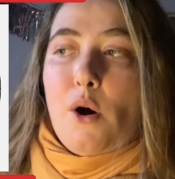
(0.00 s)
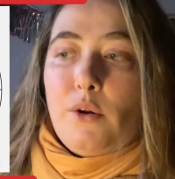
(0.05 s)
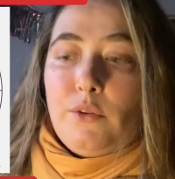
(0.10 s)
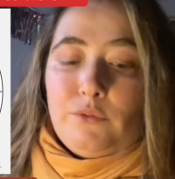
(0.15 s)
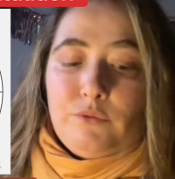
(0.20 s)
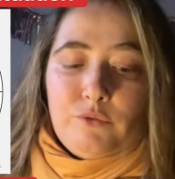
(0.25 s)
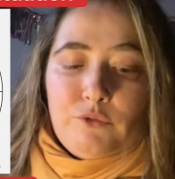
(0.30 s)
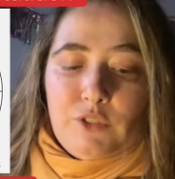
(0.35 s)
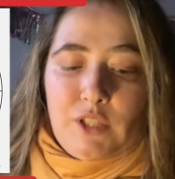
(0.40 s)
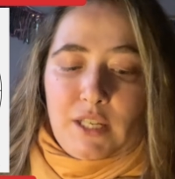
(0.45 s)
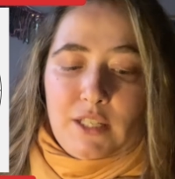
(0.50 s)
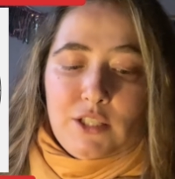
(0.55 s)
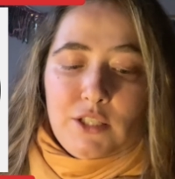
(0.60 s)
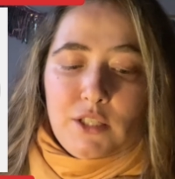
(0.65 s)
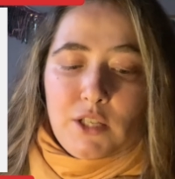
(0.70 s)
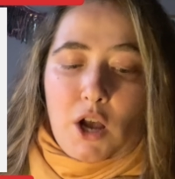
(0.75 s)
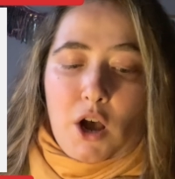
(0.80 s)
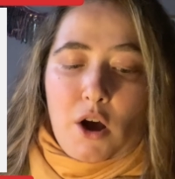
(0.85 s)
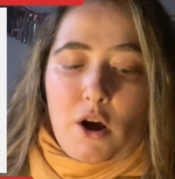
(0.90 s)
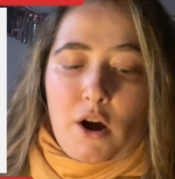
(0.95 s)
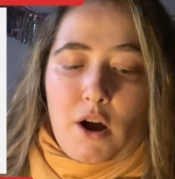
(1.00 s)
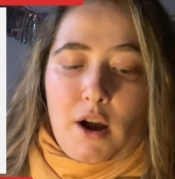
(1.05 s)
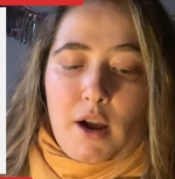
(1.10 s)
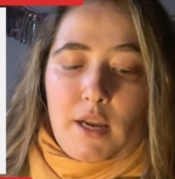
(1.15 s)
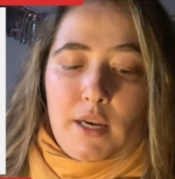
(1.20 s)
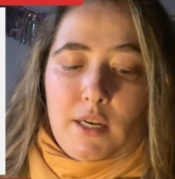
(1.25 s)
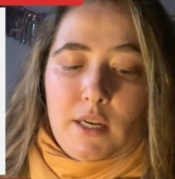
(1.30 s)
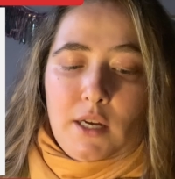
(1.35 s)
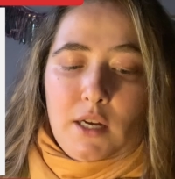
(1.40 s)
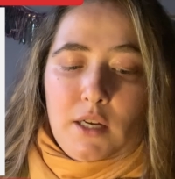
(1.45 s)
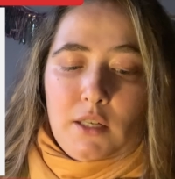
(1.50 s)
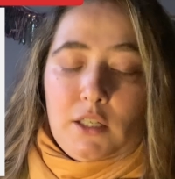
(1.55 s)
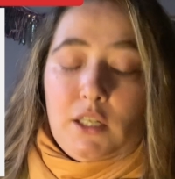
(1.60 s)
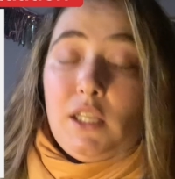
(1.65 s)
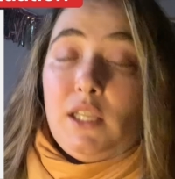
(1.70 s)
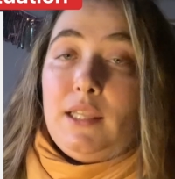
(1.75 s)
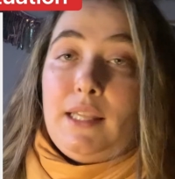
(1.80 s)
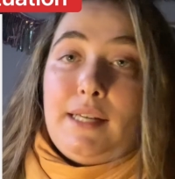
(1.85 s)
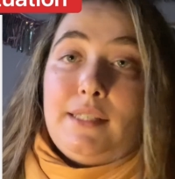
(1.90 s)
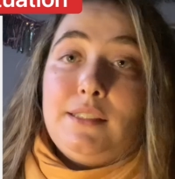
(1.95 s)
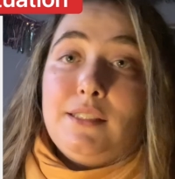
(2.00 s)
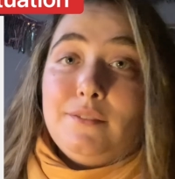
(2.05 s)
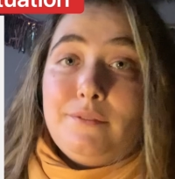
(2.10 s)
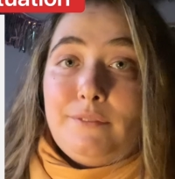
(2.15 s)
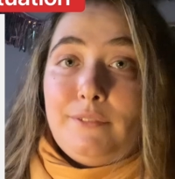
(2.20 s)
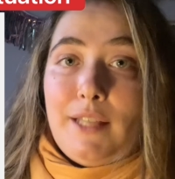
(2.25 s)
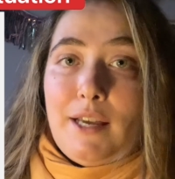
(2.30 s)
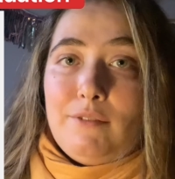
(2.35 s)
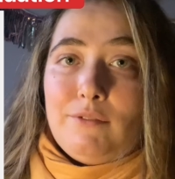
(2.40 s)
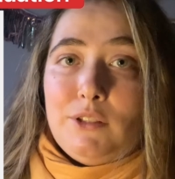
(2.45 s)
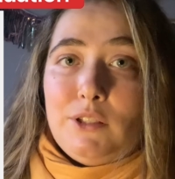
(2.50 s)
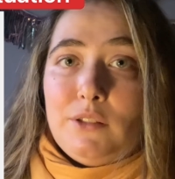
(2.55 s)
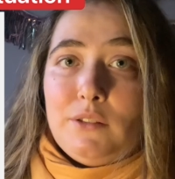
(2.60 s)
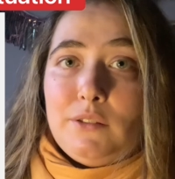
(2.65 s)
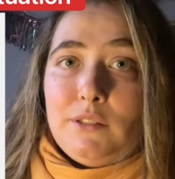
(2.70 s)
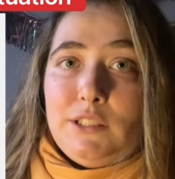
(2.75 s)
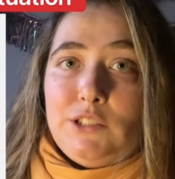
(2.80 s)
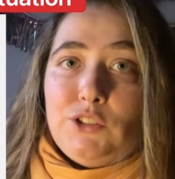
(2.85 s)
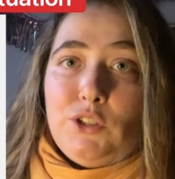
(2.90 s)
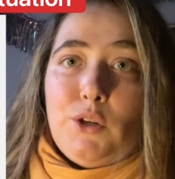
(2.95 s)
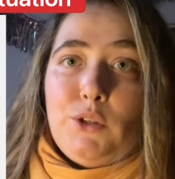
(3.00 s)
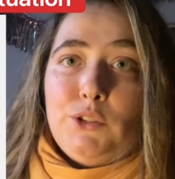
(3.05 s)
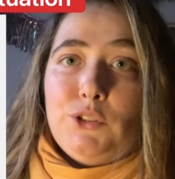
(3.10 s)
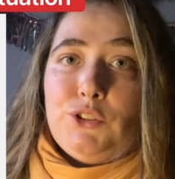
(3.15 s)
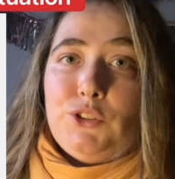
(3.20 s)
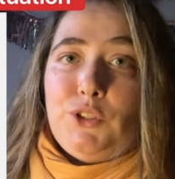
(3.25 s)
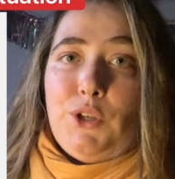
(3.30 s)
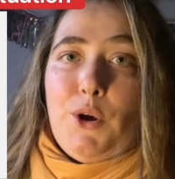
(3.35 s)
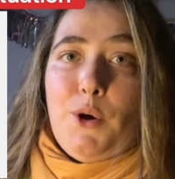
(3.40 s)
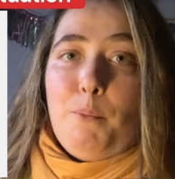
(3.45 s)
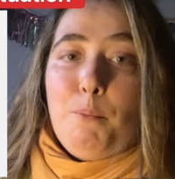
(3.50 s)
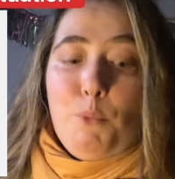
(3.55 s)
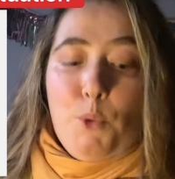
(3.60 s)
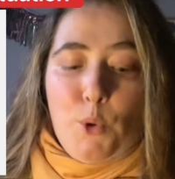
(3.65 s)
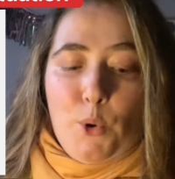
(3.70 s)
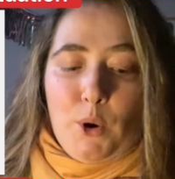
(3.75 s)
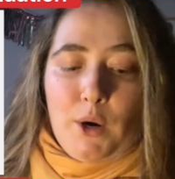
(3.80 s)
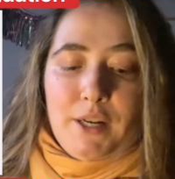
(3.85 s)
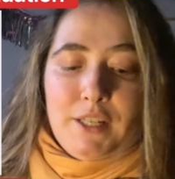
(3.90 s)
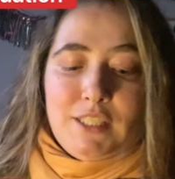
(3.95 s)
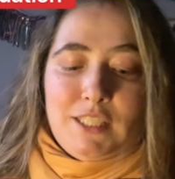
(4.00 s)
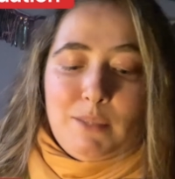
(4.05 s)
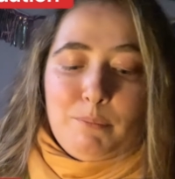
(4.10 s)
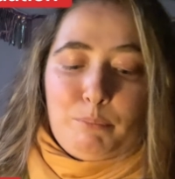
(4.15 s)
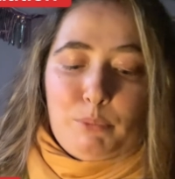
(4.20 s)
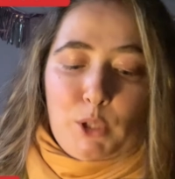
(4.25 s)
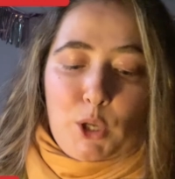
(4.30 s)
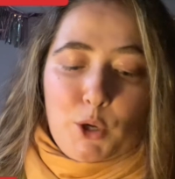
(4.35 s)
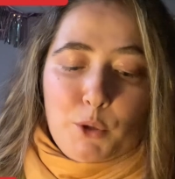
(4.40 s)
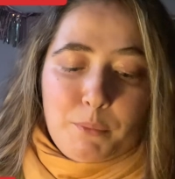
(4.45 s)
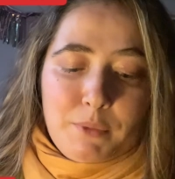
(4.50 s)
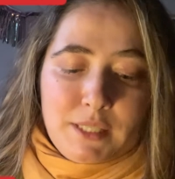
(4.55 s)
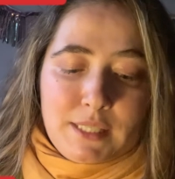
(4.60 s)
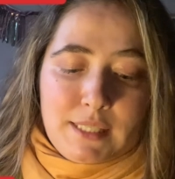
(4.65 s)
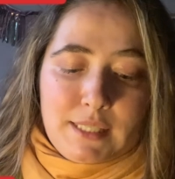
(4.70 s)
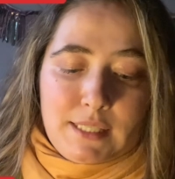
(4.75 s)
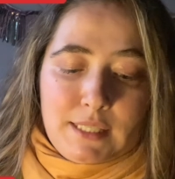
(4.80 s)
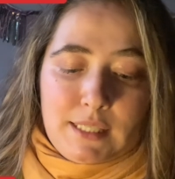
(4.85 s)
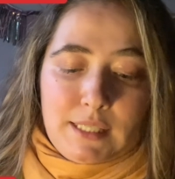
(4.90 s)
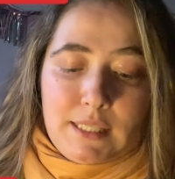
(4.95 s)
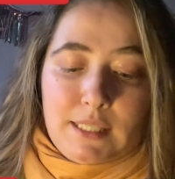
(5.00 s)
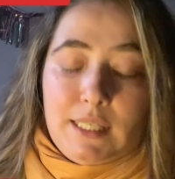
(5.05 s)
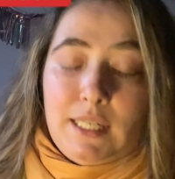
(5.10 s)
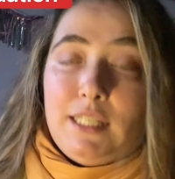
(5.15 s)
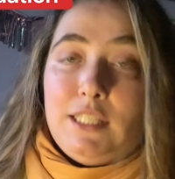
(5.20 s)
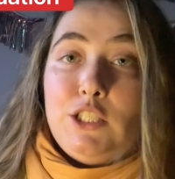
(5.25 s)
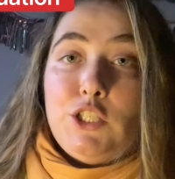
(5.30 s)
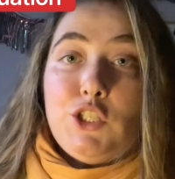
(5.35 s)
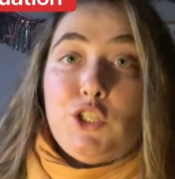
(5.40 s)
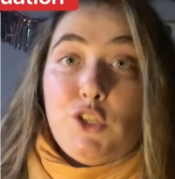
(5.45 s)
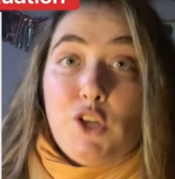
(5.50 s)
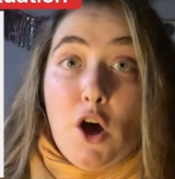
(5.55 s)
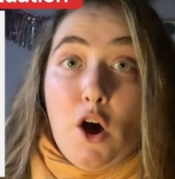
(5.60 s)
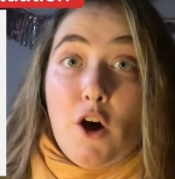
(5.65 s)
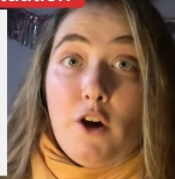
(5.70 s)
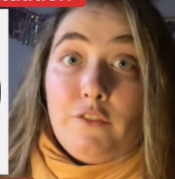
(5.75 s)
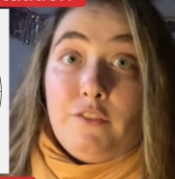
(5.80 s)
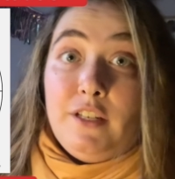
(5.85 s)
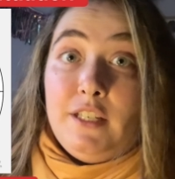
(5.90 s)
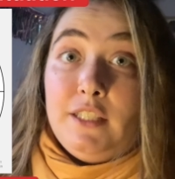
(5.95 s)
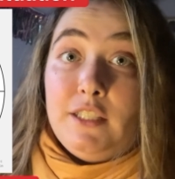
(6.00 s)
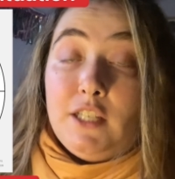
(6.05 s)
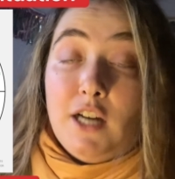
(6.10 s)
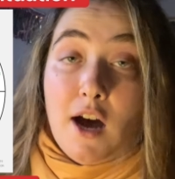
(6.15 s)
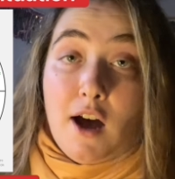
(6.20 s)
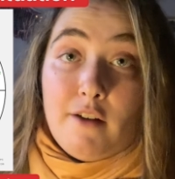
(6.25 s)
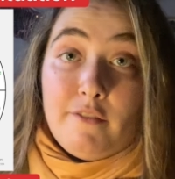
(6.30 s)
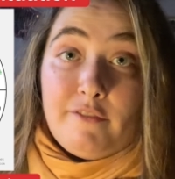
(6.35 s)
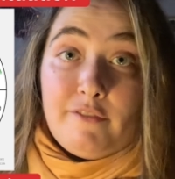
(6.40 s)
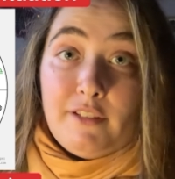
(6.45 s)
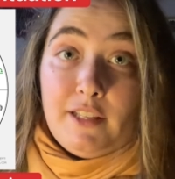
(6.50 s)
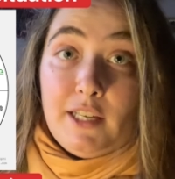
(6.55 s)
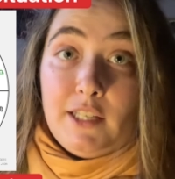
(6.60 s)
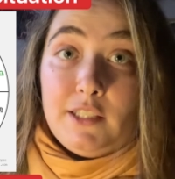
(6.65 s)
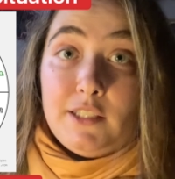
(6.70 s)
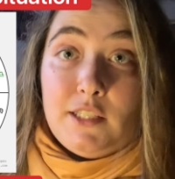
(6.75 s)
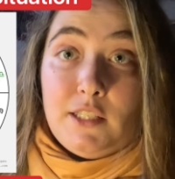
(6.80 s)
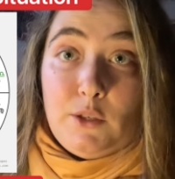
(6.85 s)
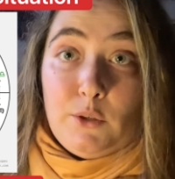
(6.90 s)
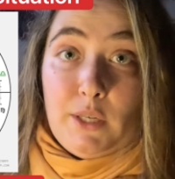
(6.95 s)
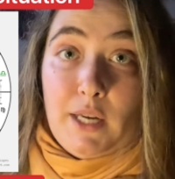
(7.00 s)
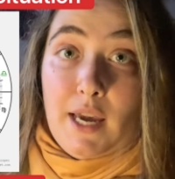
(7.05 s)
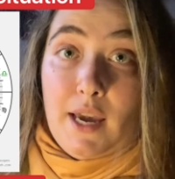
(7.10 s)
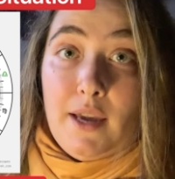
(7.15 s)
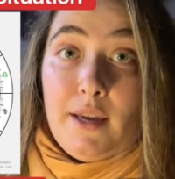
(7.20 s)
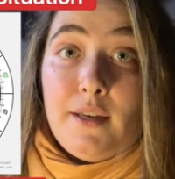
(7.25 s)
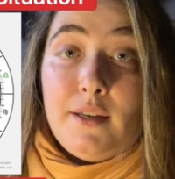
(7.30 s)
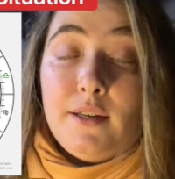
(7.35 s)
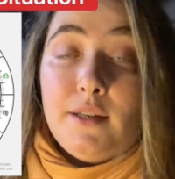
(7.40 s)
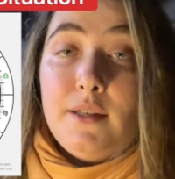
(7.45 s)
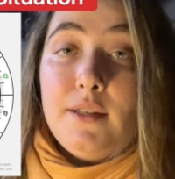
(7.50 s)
this on a collective level is also more diplomacy in solving conflicts, okay?